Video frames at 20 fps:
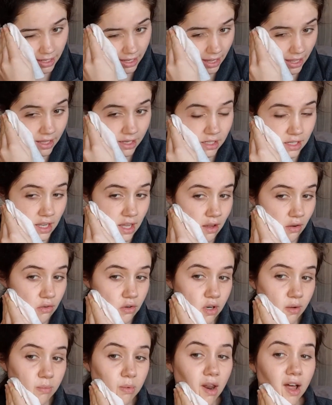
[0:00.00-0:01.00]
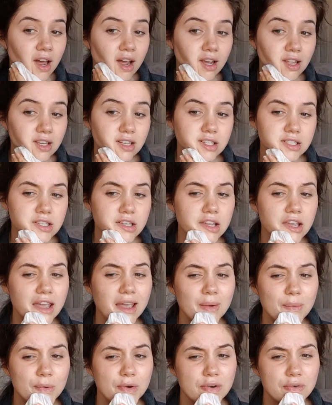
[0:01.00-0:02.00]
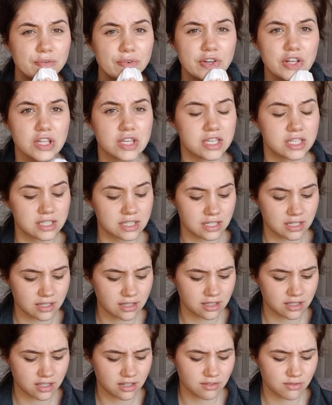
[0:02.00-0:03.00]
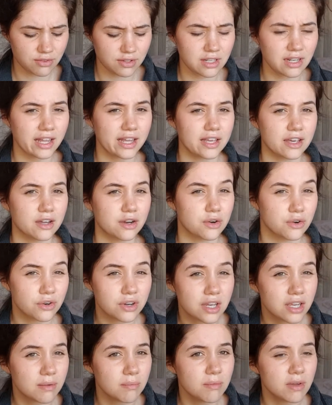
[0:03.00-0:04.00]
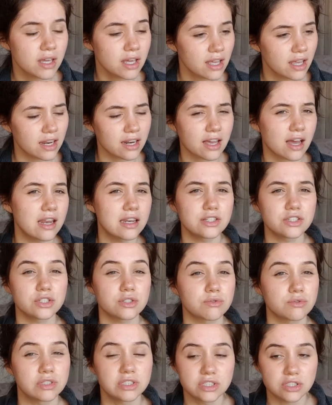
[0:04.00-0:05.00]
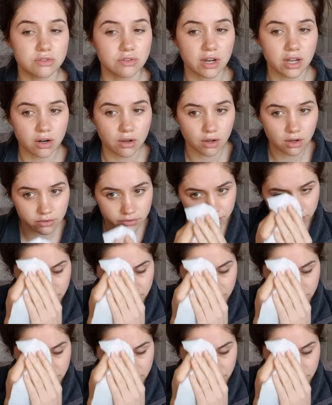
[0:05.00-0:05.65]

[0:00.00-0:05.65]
hand after applying this, it came off real easy. It didn't feel like a cream, it kind of just rinsed right off.